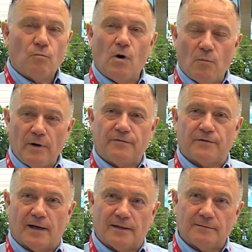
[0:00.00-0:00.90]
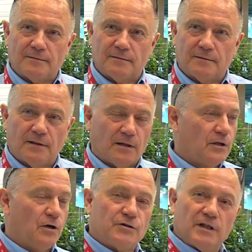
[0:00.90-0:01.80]
What we've done,
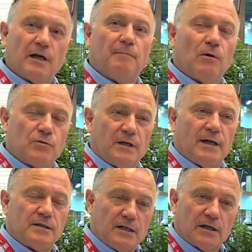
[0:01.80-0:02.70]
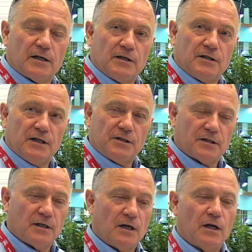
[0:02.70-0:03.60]
using a multi-lenticular
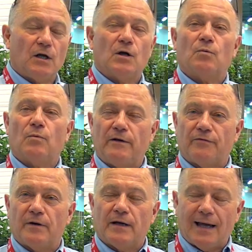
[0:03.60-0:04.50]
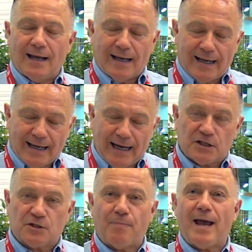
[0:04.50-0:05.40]
disc, we've
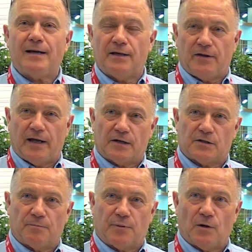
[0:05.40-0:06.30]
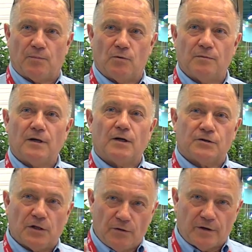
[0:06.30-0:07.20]
expanded the exit pupil
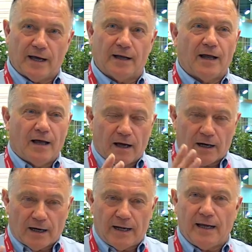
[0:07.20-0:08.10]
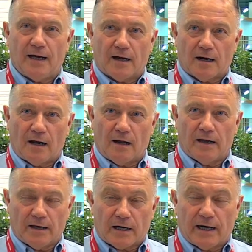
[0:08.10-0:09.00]
so you get a clear
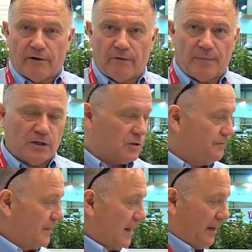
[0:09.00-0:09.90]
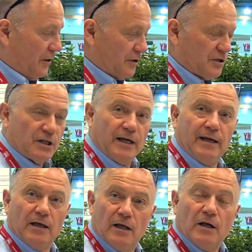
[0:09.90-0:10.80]
image, and you can
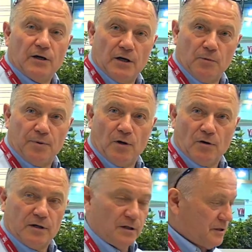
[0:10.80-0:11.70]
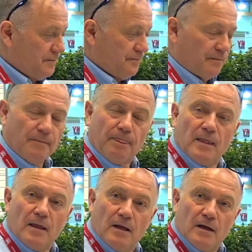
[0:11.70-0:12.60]
see no binoculars,
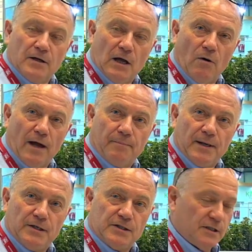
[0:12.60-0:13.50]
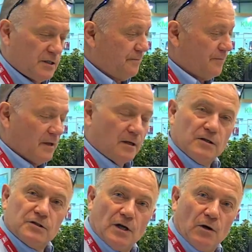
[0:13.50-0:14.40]
no eyepieces,
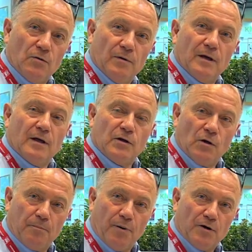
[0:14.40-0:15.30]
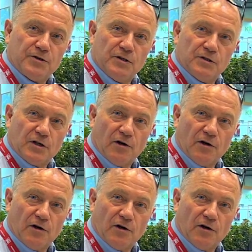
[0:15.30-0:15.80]
so your posture is